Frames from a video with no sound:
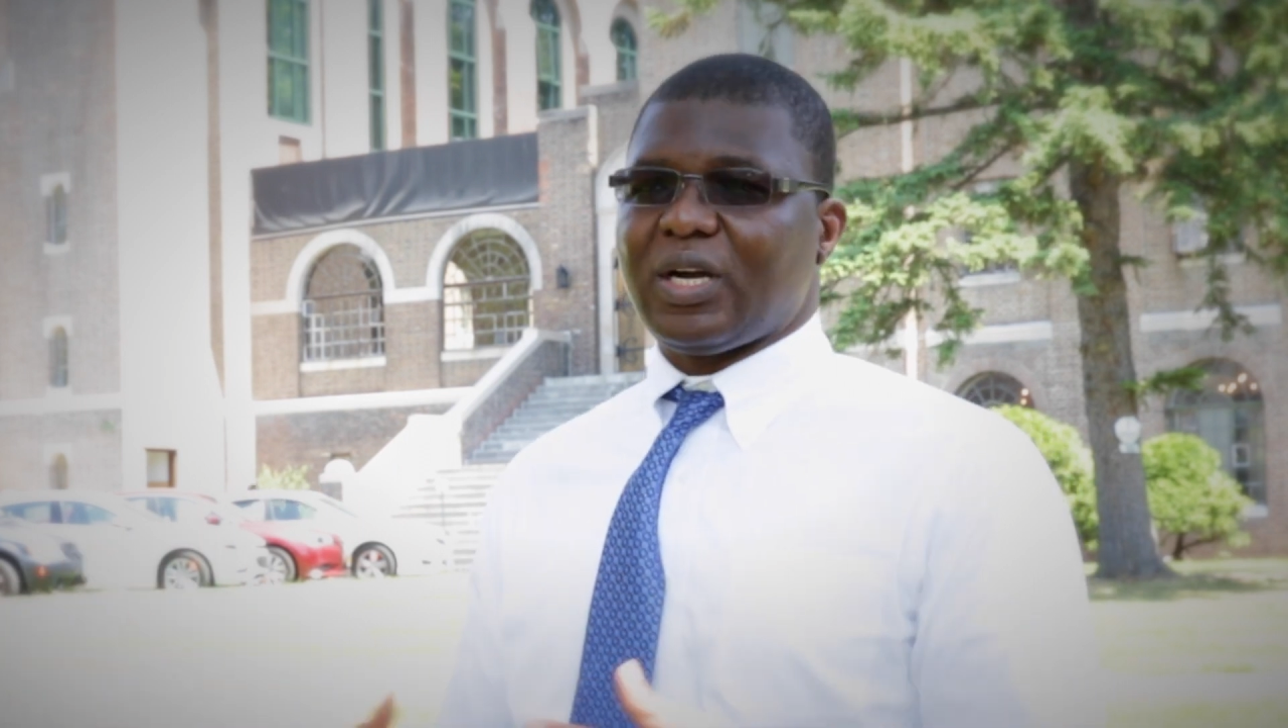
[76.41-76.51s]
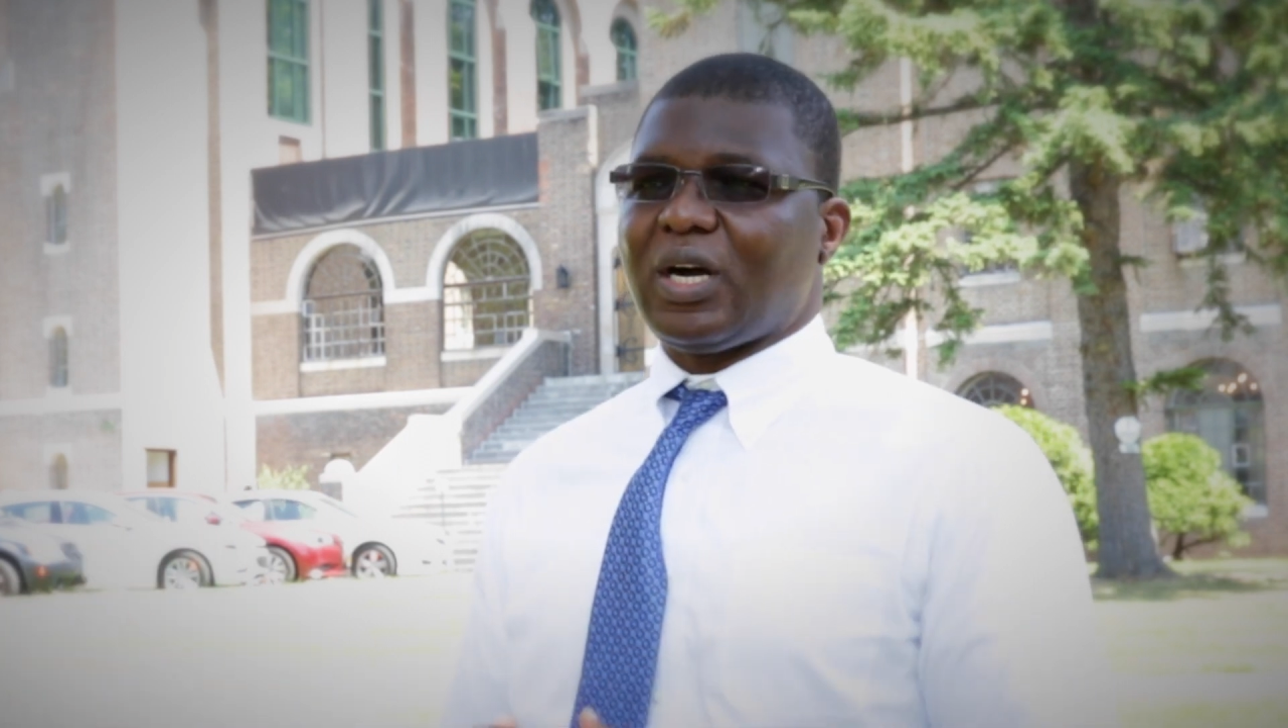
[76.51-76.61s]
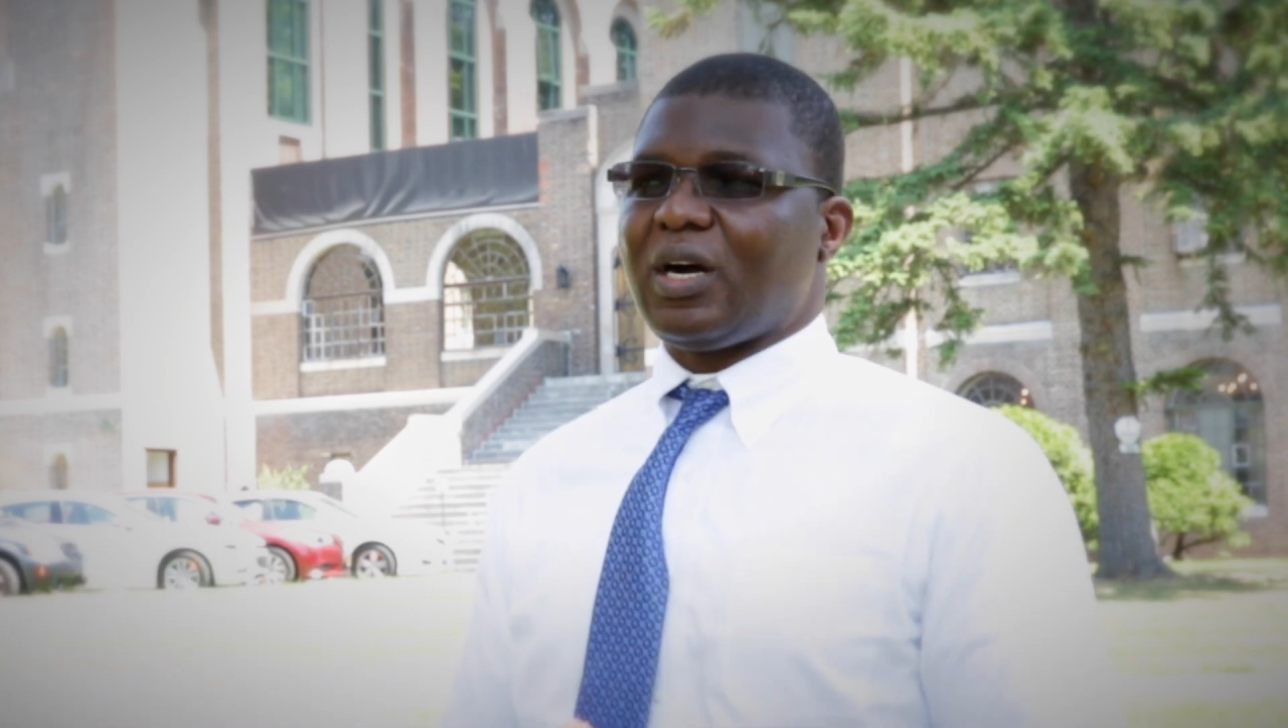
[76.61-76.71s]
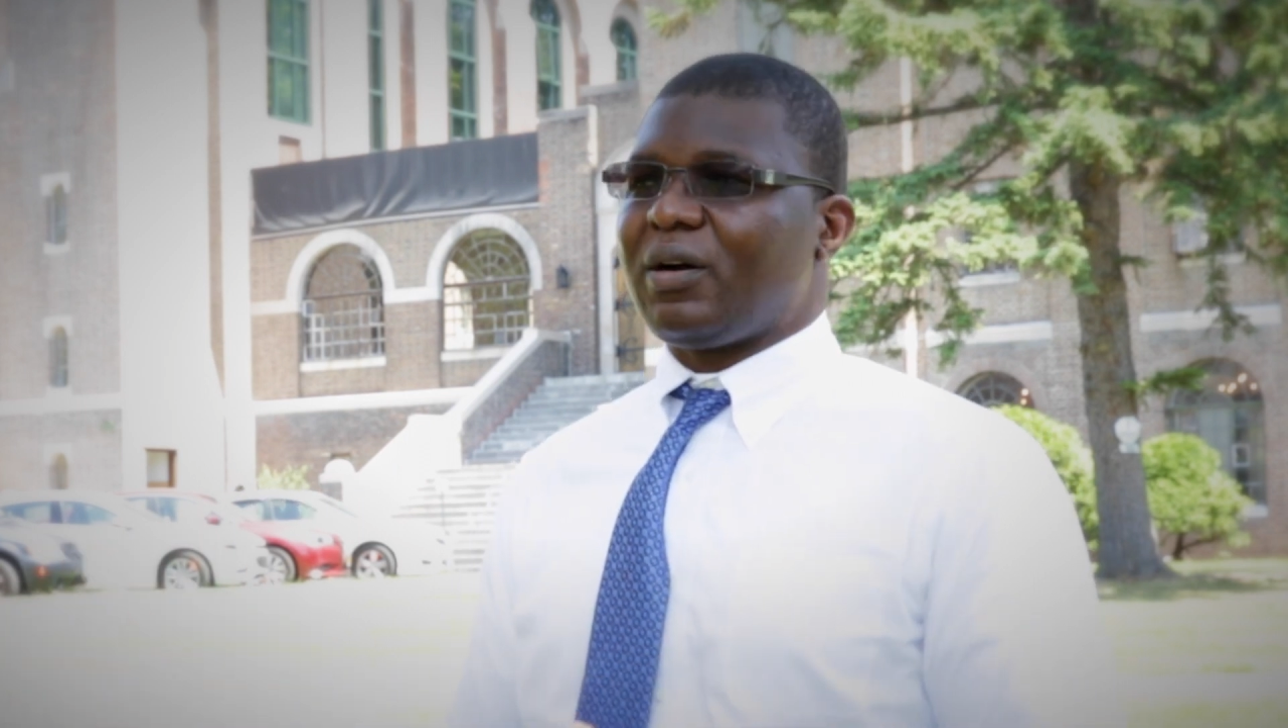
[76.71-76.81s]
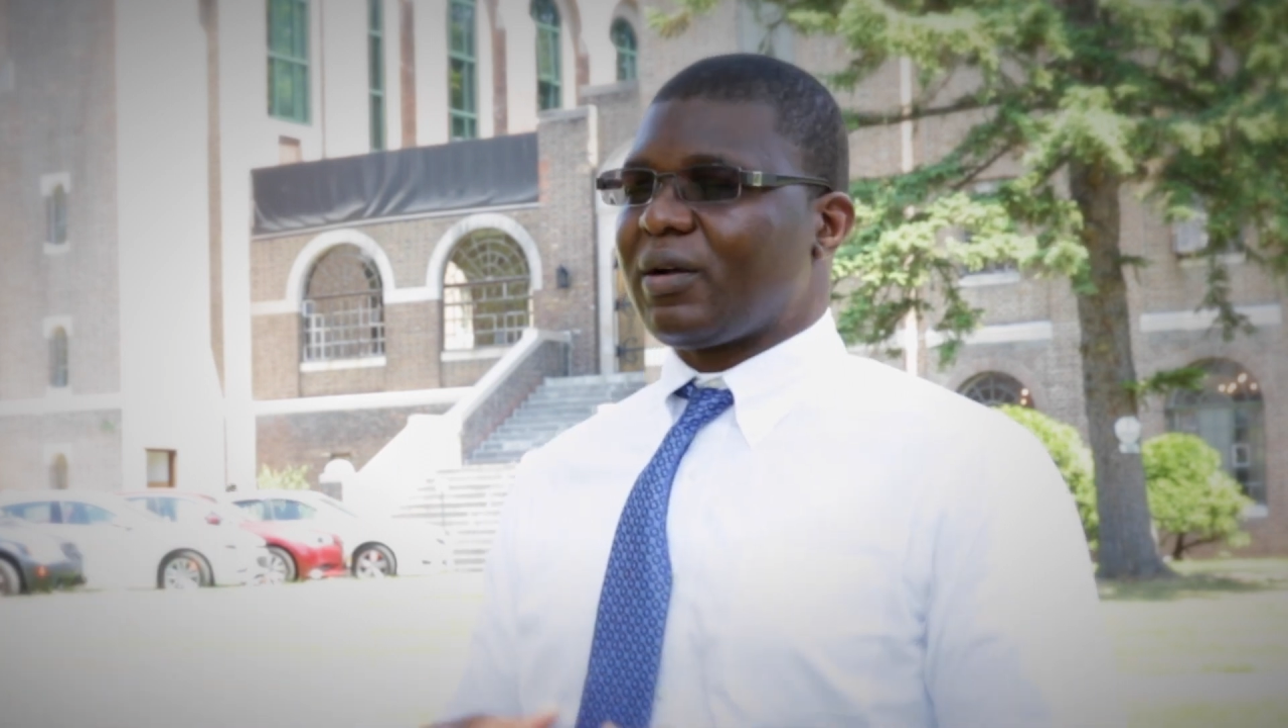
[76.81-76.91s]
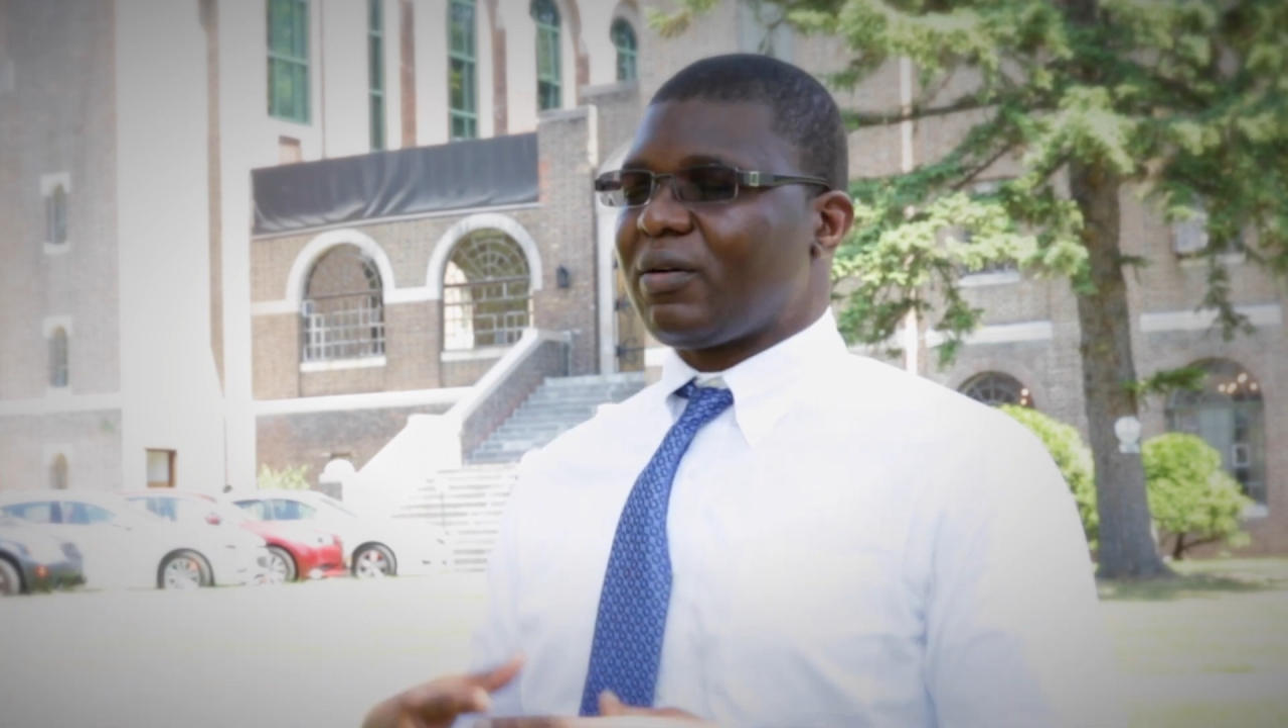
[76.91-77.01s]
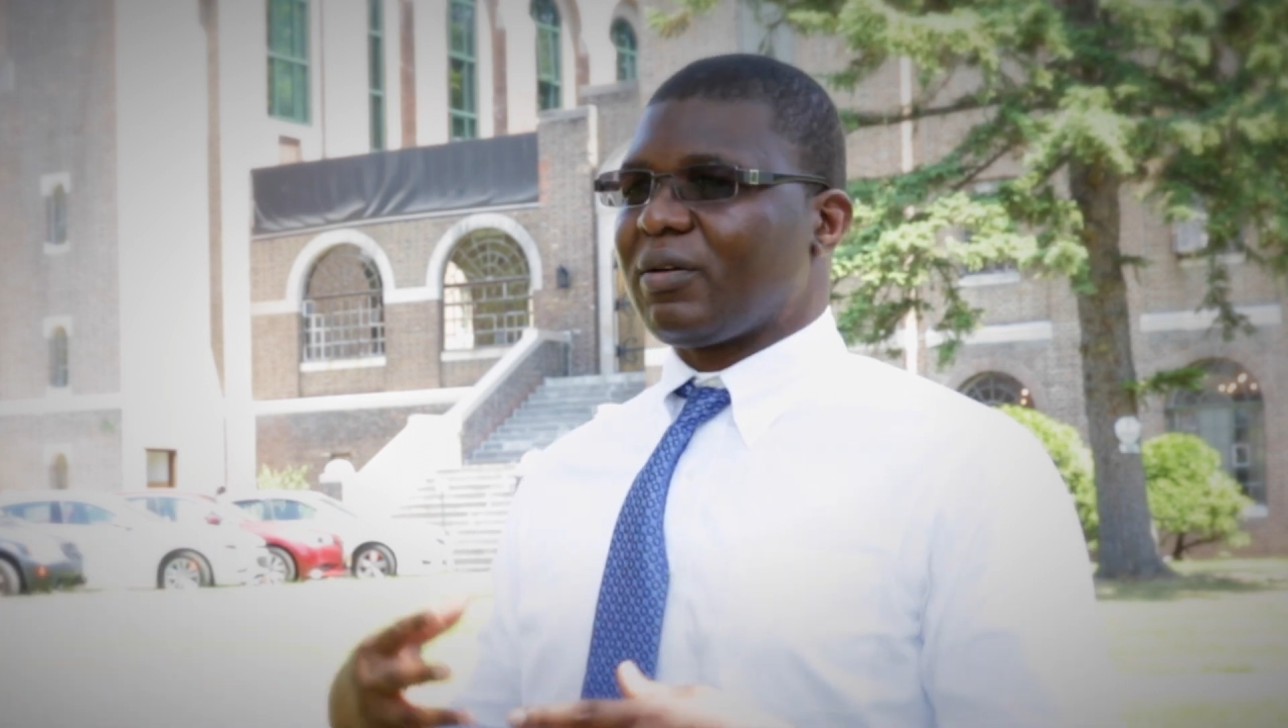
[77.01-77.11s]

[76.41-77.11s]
uh,